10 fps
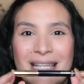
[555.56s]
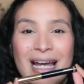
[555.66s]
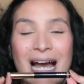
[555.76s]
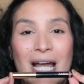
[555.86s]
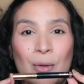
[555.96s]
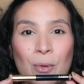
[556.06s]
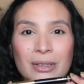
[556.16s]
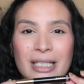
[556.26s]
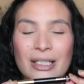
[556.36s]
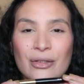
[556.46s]
the eye
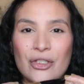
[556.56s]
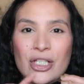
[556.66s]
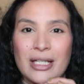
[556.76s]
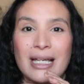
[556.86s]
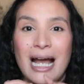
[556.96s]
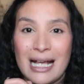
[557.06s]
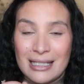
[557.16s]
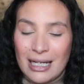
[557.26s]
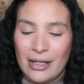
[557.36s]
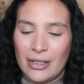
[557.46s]
one in the shade
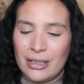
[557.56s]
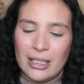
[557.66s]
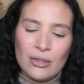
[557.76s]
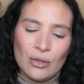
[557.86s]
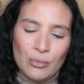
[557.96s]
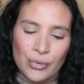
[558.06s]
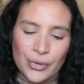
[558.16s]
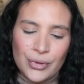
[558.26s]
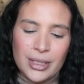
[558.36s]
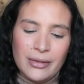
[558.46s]
Hazelnut. It's a
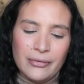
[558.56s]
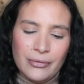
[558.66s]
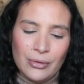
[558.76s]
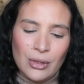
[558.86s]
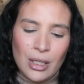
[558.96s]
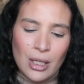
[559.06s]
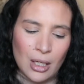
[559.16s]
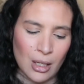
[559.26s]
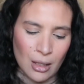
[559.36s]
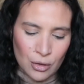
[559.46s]
beautiful
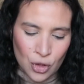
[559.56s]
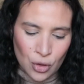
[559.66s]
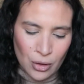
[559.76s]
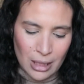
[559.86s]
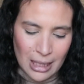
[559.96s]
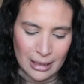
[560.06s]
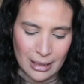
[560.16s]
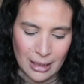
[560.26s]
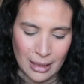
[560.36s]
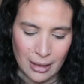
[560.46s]

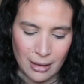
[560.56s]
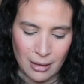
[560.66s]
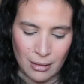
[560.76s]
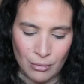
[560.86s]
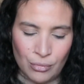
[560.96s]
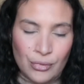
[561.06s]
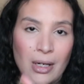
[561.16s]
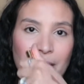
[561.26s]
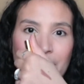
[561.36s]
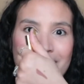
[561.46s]
chocolatey
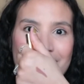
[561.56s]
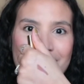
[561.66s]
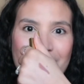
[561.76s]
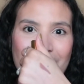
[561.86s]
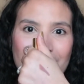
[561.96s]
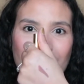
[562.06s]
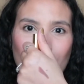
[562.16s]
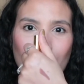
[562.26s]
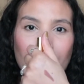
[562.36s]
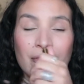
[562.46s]
brown shade,
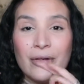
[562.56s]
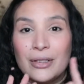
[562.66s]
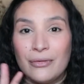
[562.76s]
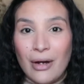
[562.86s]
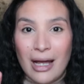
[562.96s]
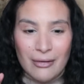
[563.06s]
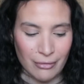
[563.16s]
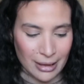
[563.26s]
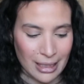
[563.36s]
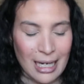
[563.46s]
perfect for
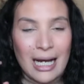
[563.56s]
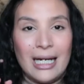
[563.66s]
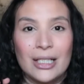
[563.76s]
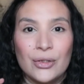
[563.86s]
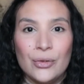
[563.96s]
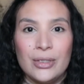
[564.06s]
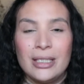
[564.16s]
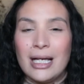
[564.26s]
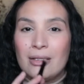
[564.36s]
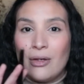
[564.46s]
everyday. I like to use
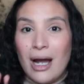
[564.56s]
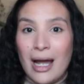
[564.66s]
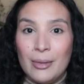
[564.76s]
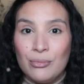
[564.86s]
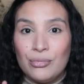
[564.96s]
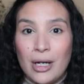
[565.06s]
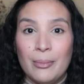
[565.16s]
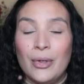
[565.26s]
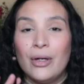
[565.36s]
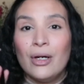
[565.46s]
it as an eye
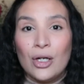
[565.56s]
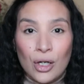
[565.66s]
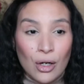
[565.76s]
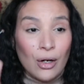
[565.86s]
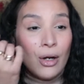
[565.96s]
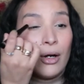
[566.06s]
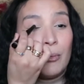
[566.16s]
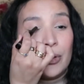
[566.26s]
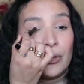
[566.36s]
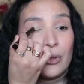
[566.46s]
primer color,
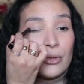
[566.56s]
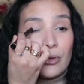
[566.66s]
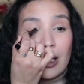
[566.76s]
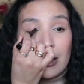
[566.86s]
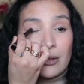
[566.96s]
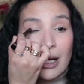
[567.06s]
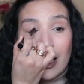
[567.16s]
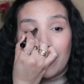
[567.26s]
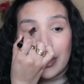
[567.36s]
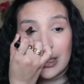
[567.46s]
but also as an
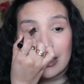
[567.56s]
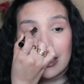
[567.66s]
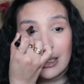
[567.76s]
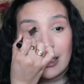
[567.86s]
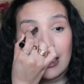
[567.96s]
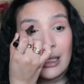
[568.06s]
eye pencil.